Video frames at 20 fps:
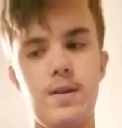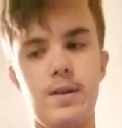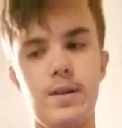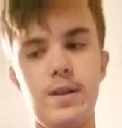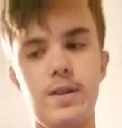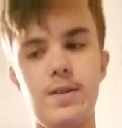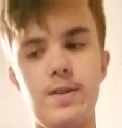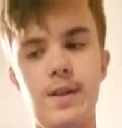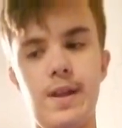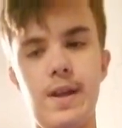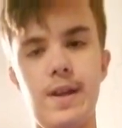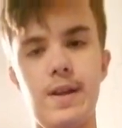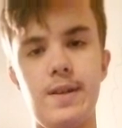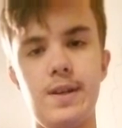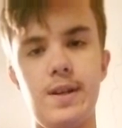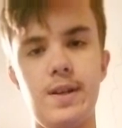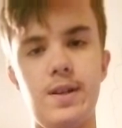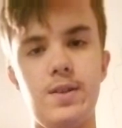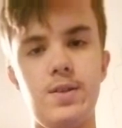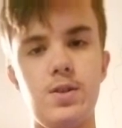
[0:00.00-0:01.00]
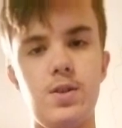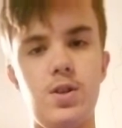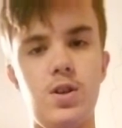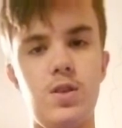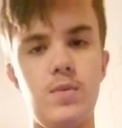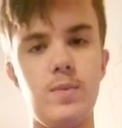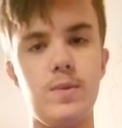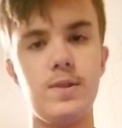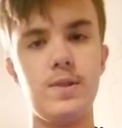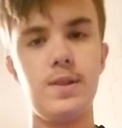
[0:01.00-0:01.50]
this late at night,
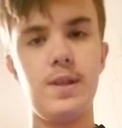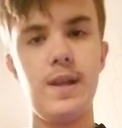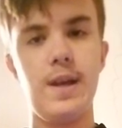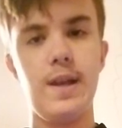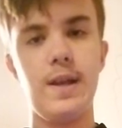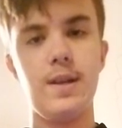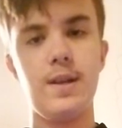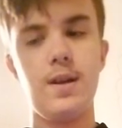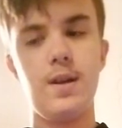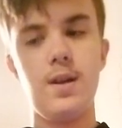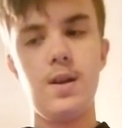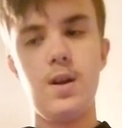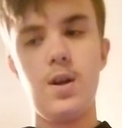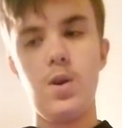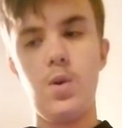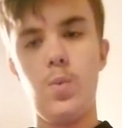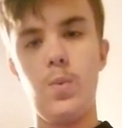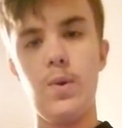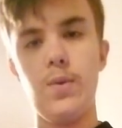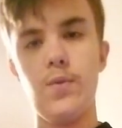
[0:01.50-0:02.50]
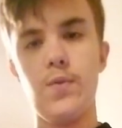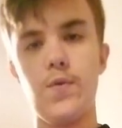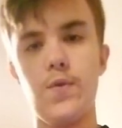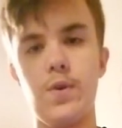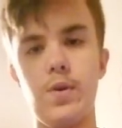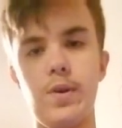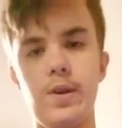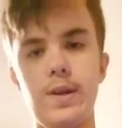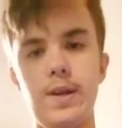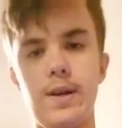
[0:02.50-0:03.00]
almost like
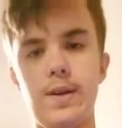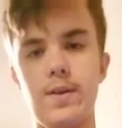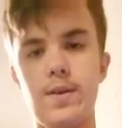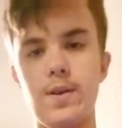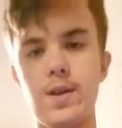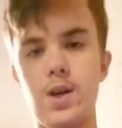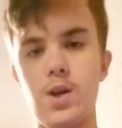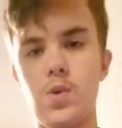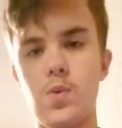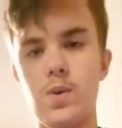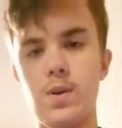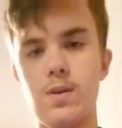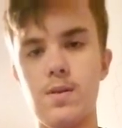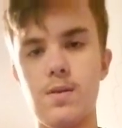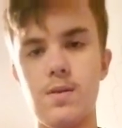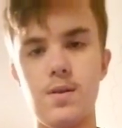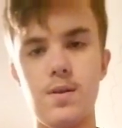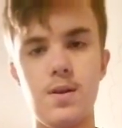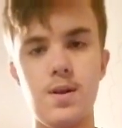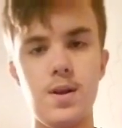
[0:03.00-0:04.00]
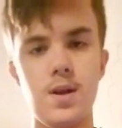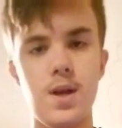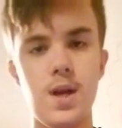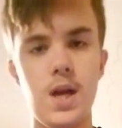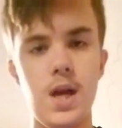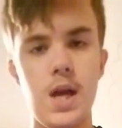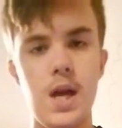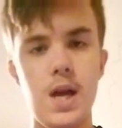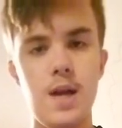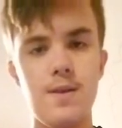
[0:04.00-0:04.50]
1.30, I don't know.
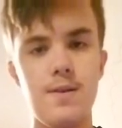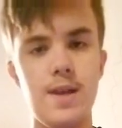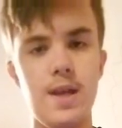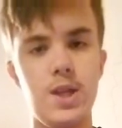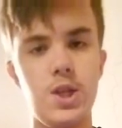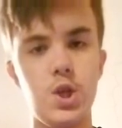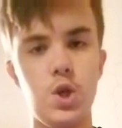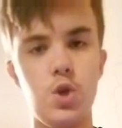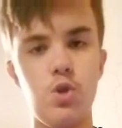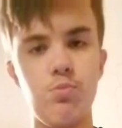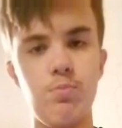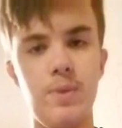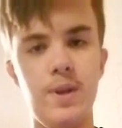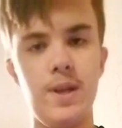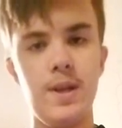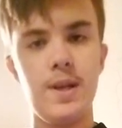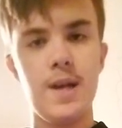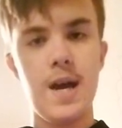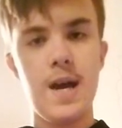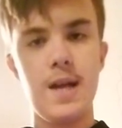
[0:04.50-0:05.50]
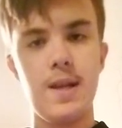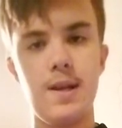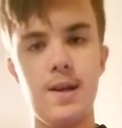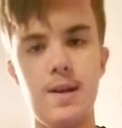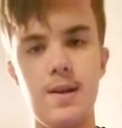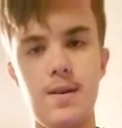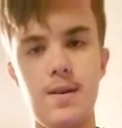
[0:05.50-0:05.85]
They told me that